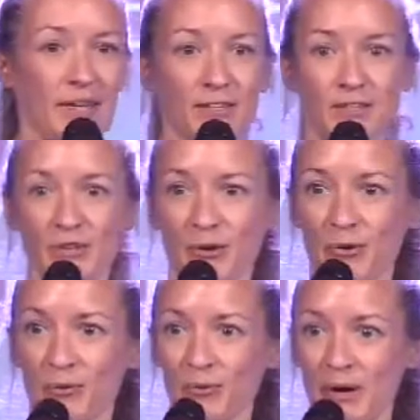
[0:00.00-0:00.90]
And
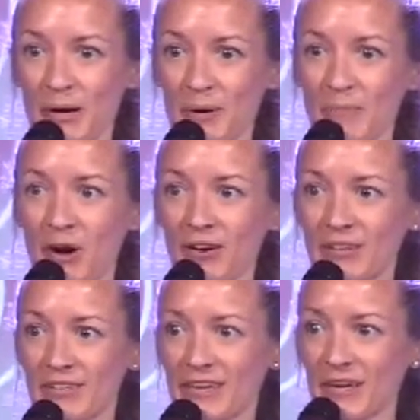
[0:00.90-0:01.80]
so
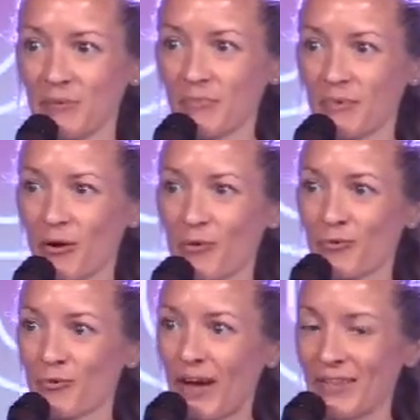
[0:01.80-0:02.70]
our team
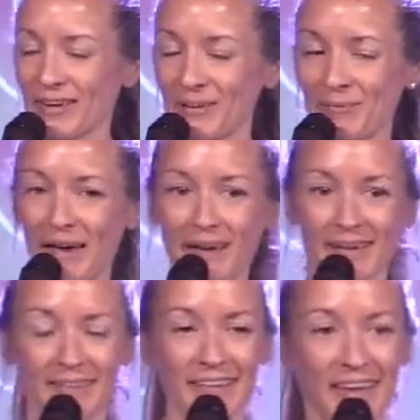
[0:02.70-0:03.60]
rallied
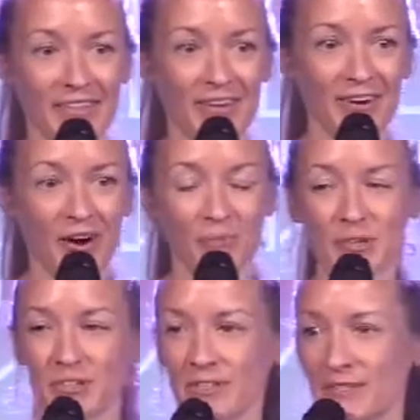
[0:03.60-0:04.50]
back together. Our
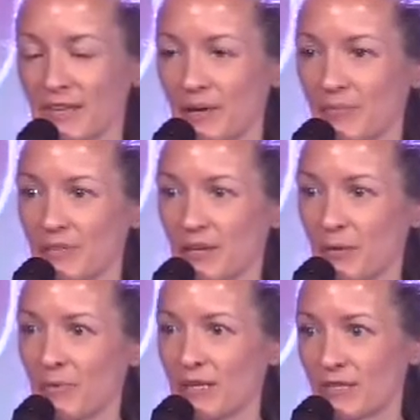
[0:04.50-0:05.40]
missions team did
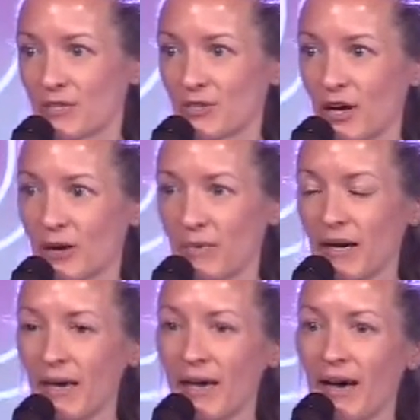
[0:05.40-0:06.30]
an amazing job.
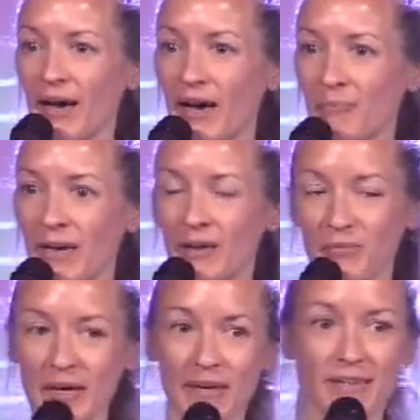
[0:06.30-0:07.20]

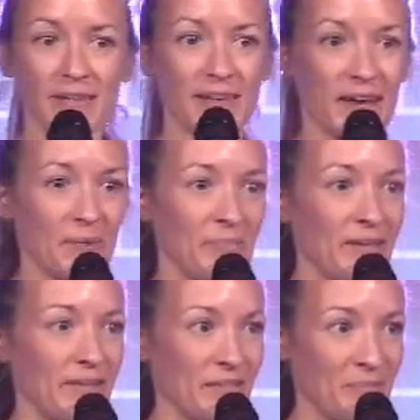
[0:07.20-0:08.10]
And we ended up
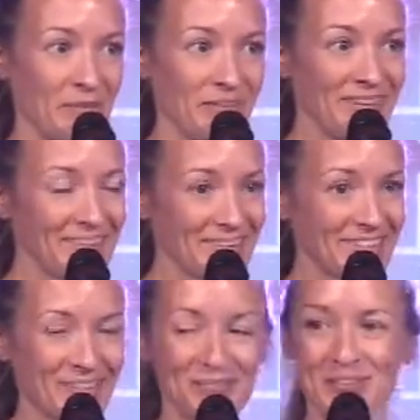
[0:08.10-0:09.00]
in the Middle
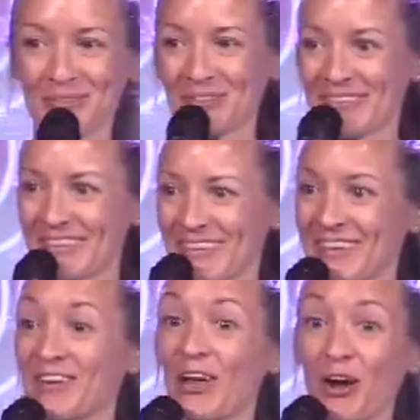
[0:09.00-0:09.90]
East, which was
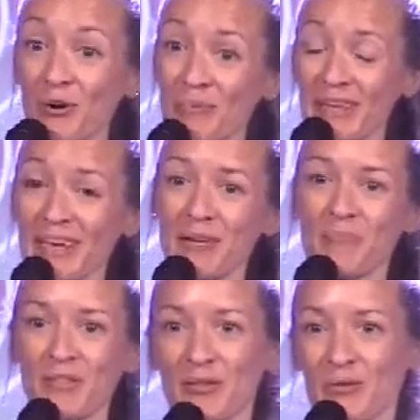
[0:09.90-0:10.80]
not our plan,
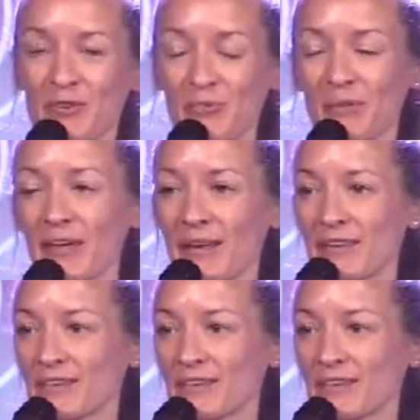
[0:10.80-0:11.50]
but the Lord's plan.